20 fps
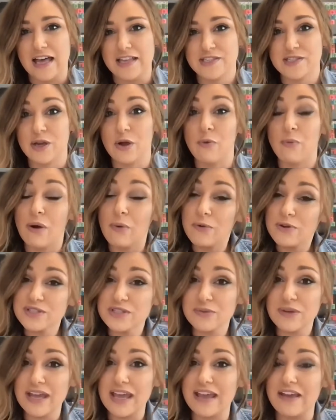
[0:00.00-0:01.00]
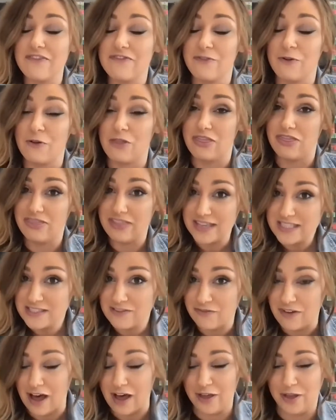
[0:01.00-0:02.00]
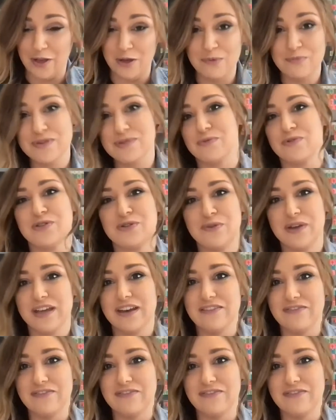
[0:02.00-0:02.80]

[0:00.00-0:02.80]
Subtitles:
So, what we're doing for this volume is we're doing an